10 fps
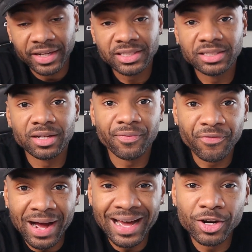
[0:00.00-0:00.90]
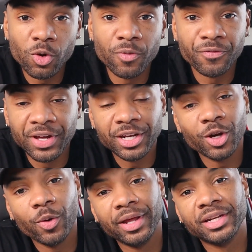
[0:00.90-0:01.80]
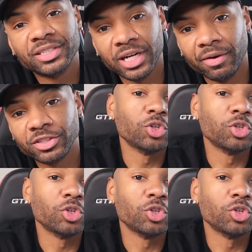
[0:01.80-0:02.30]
This is a final video in this series.